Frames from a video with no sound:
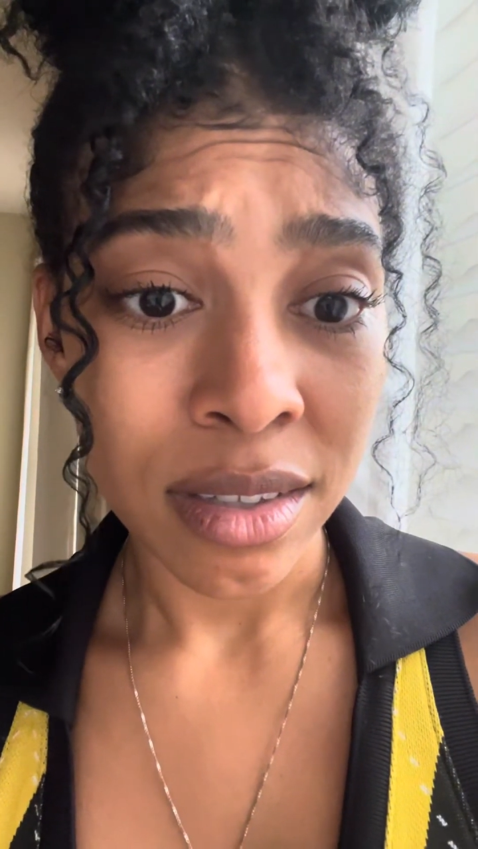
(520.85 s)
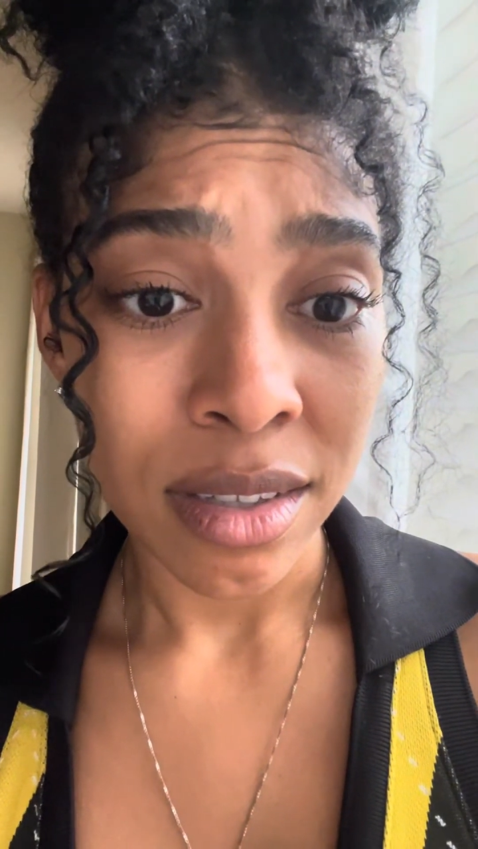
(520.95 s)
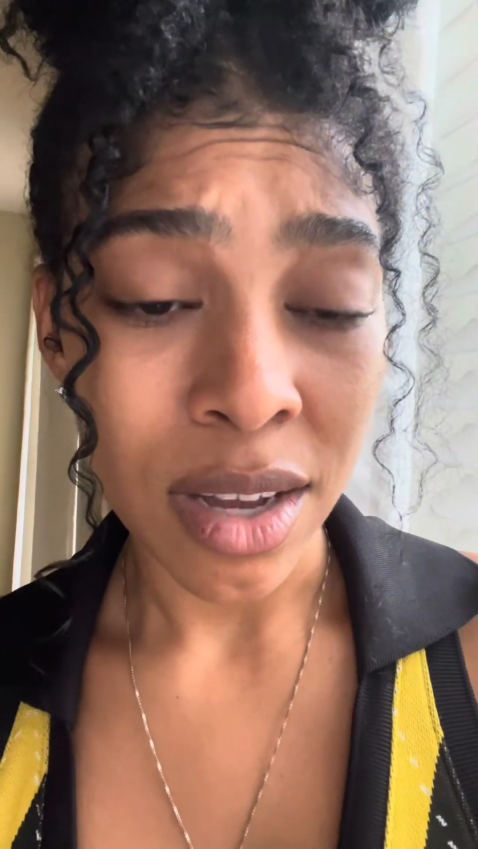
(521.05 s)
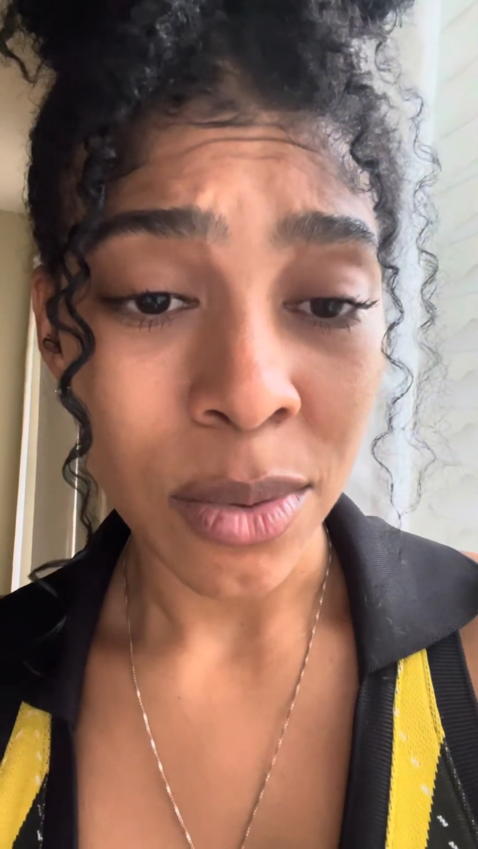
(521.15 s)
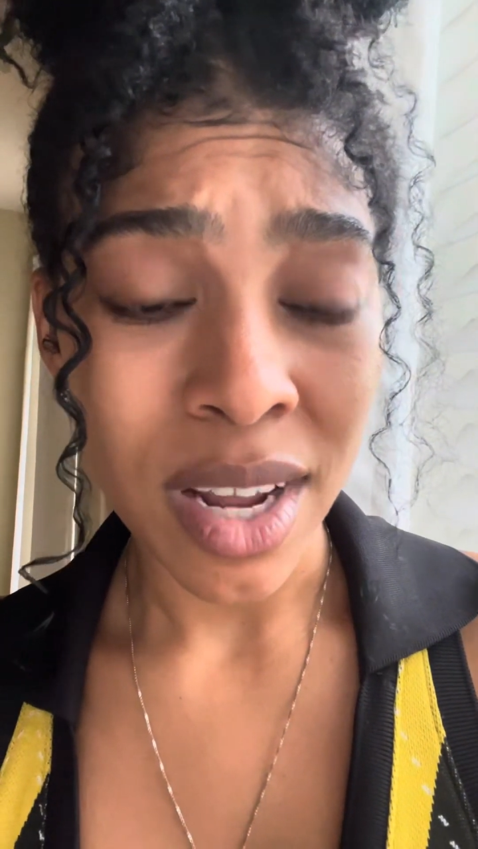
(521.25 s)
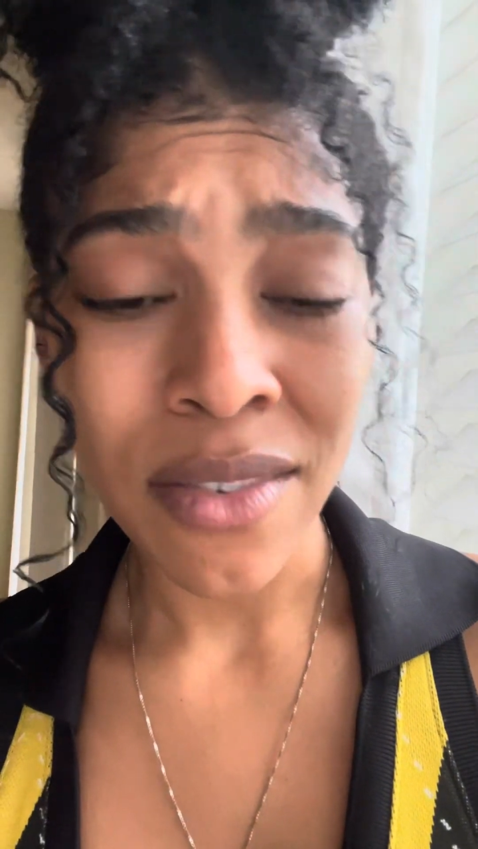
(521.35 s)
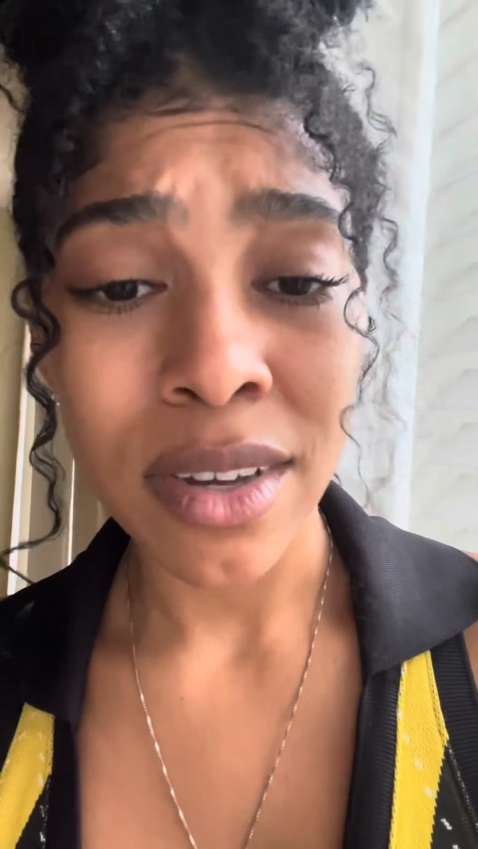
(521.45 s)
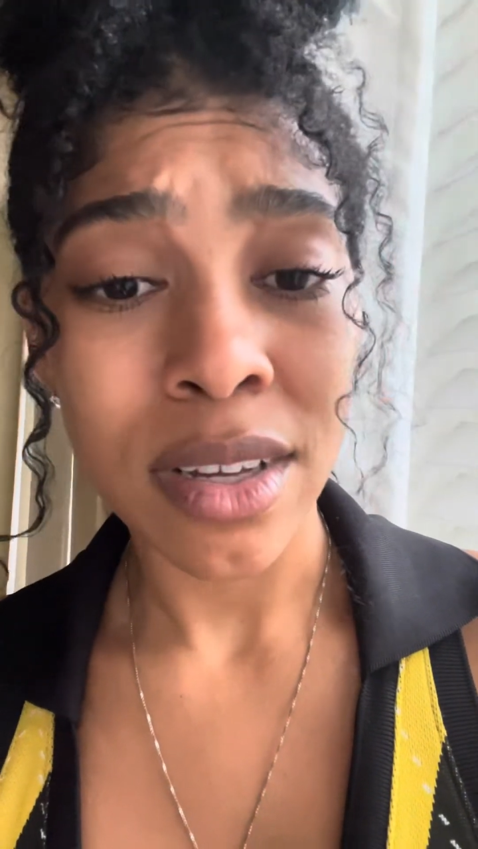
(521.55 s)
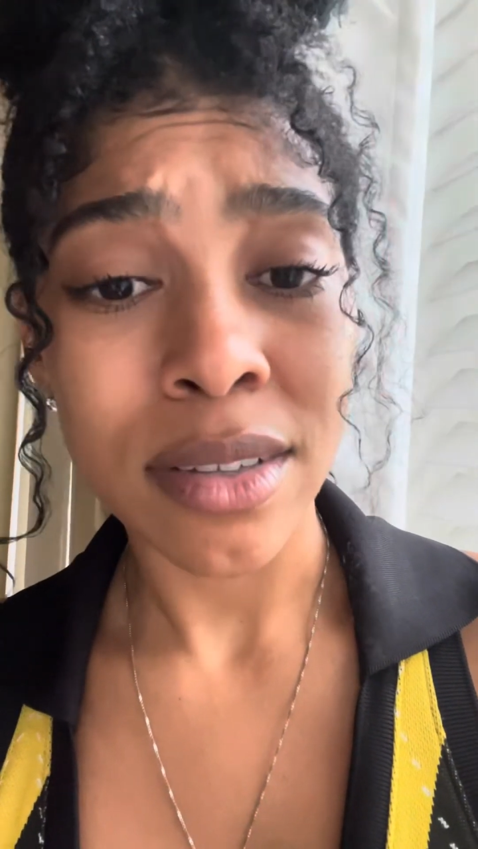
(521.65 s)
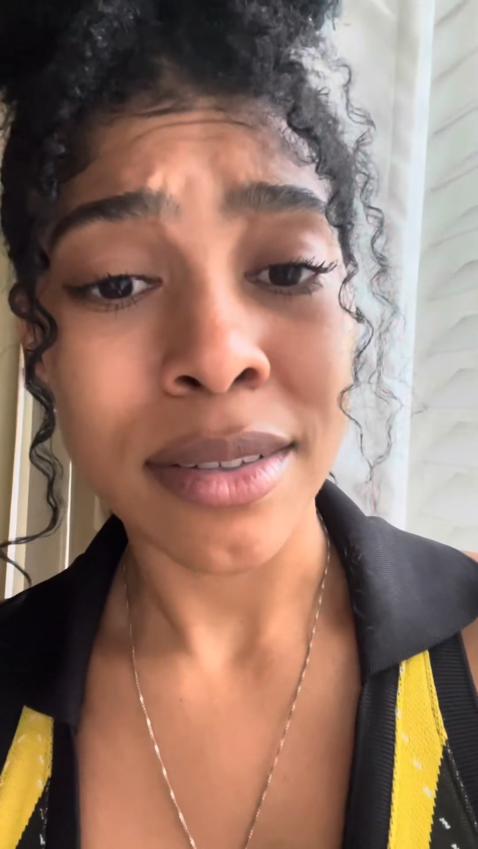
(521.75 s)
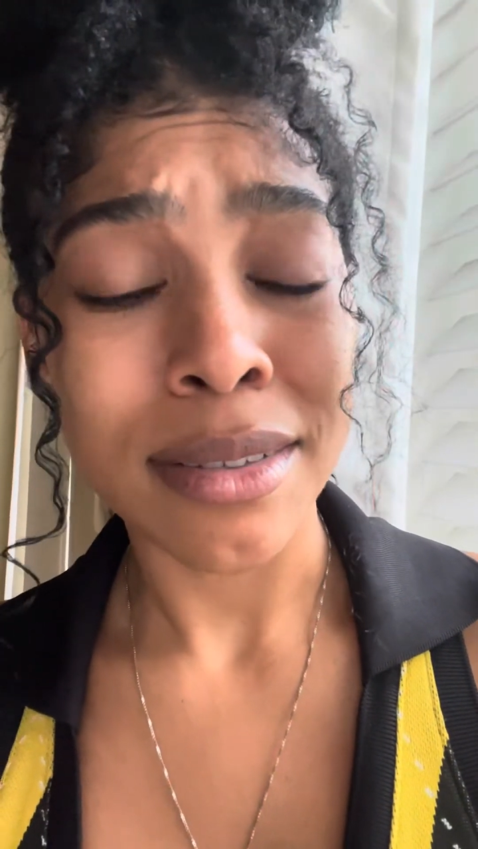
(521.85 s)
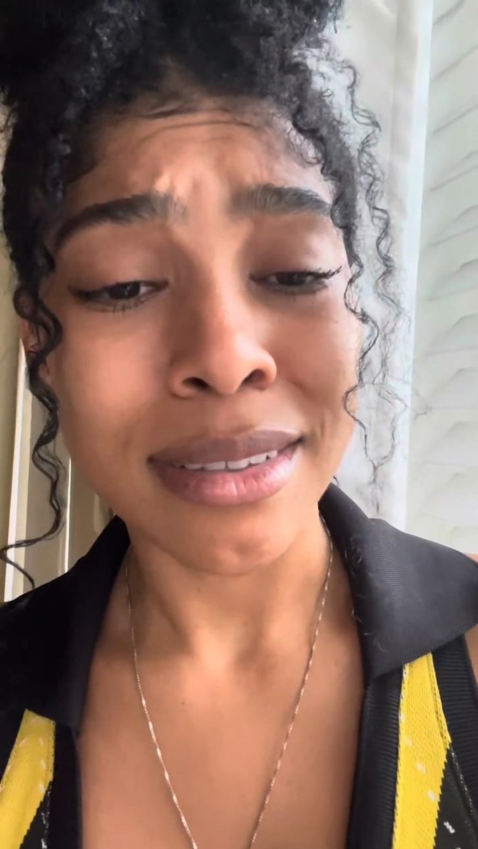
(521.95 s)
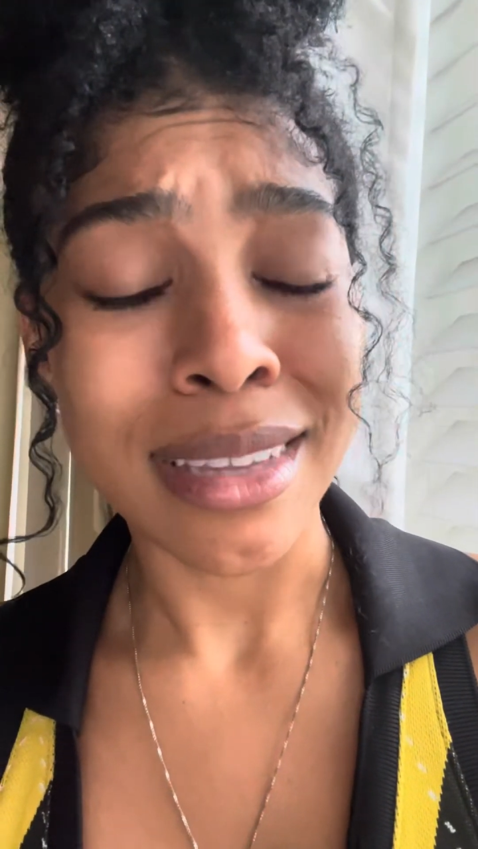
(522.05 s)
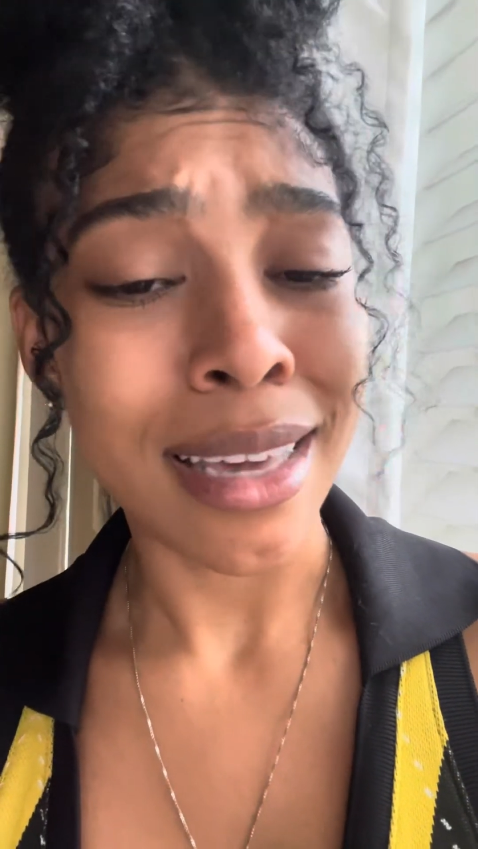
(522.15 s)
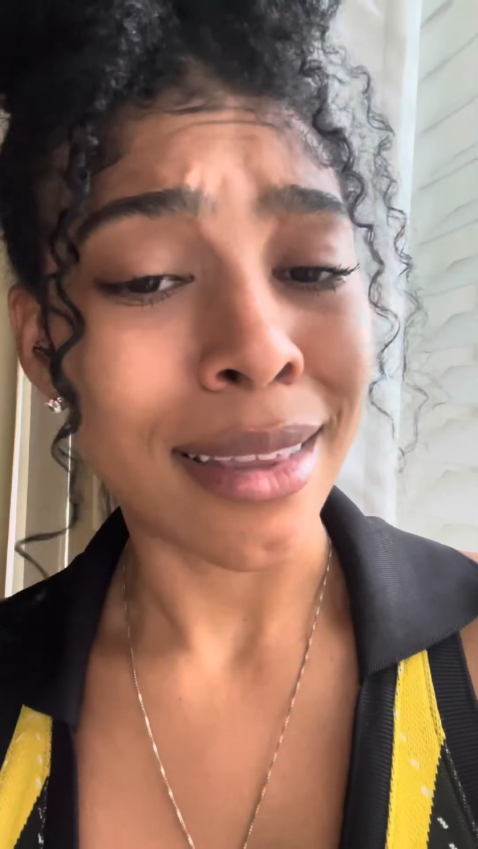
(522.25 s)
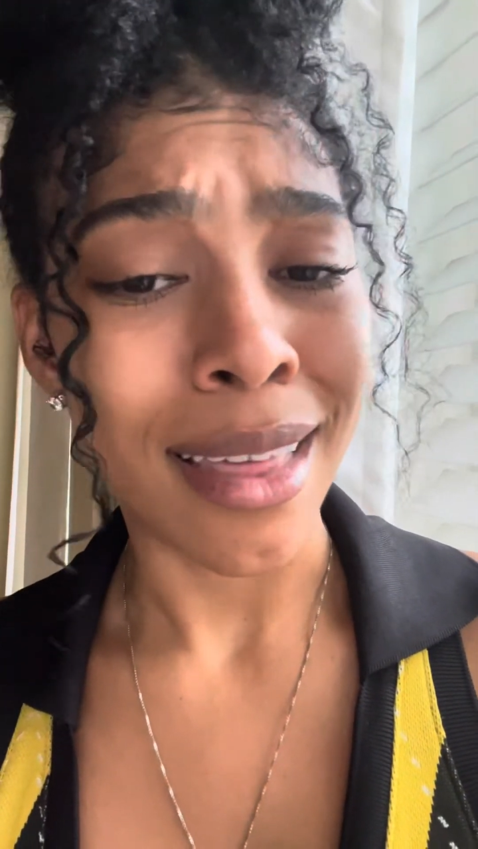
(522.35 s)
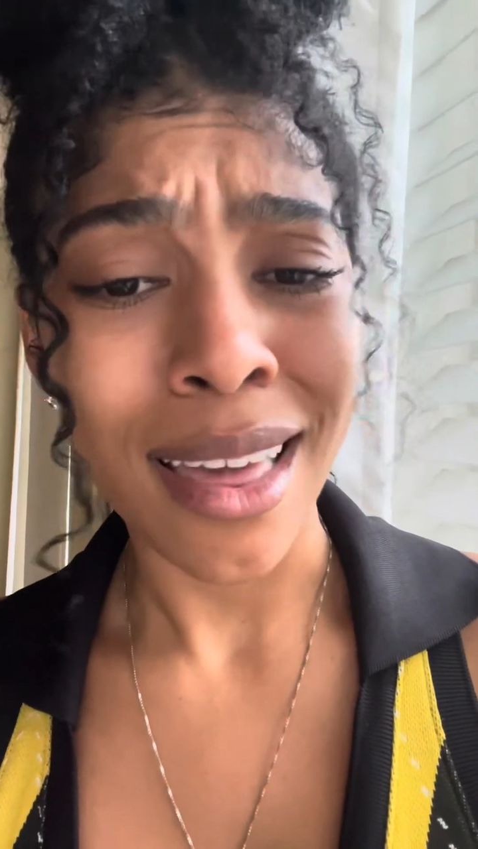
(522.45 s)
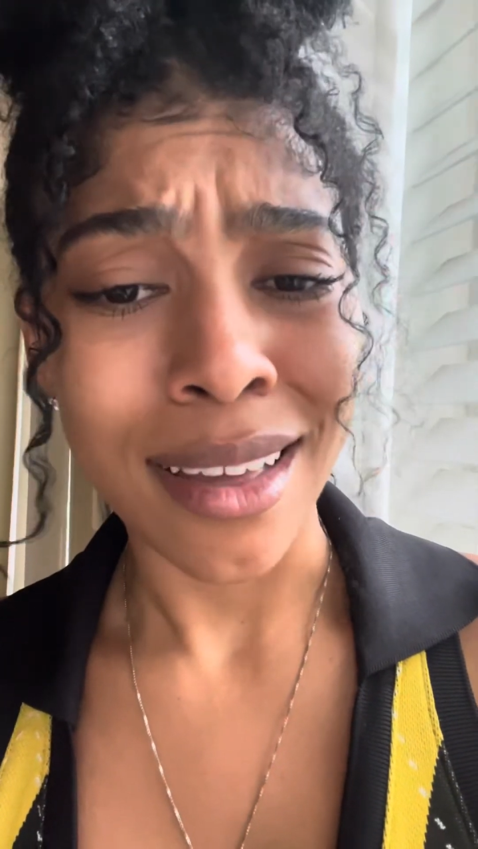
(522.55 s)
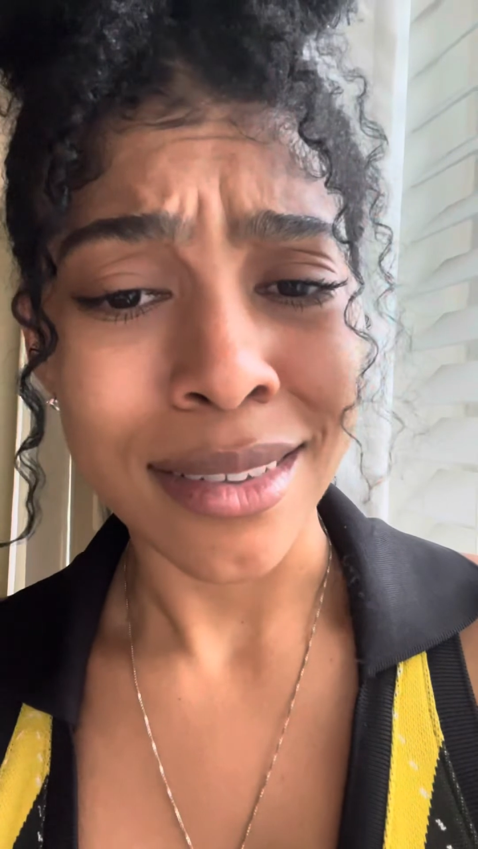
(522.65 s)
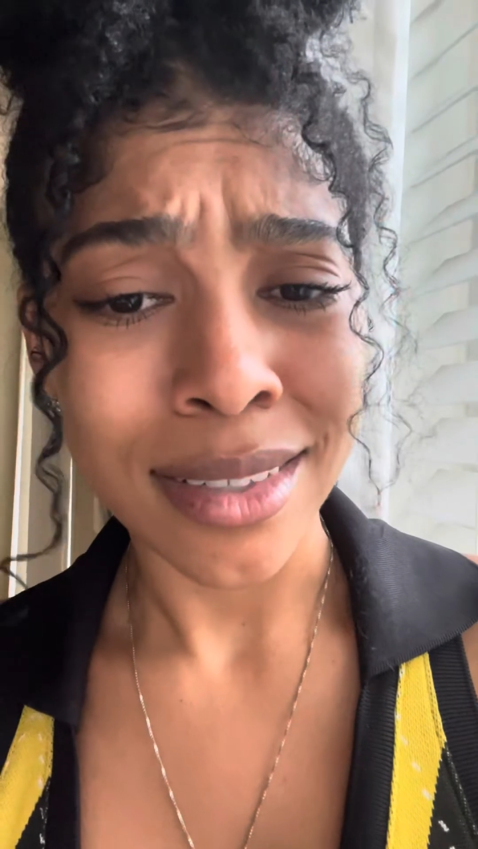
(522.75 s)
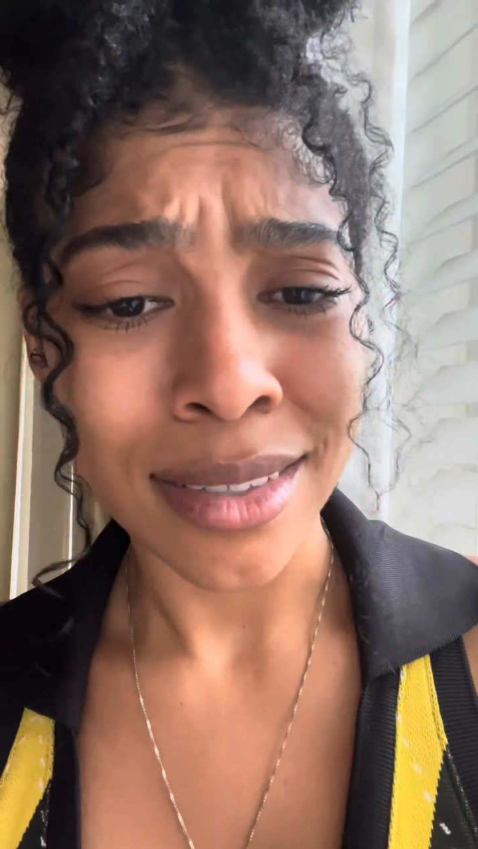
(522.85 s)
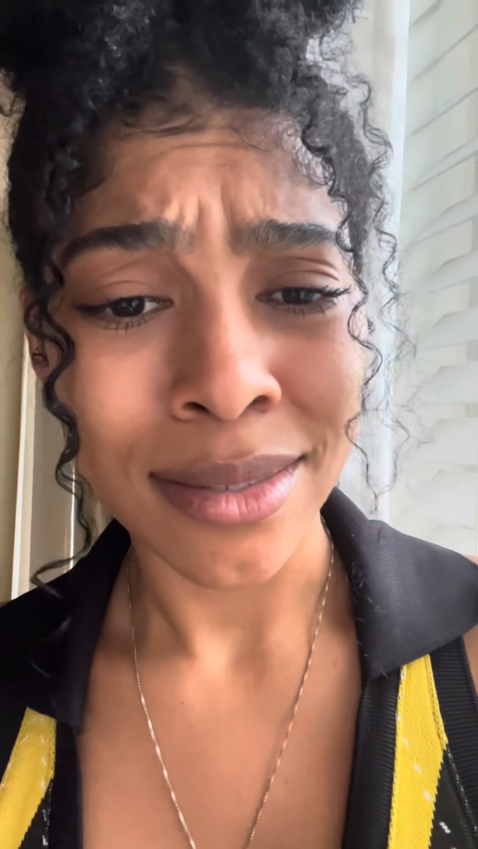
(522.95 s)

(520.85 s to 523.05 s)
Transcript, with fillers: Don't never think that.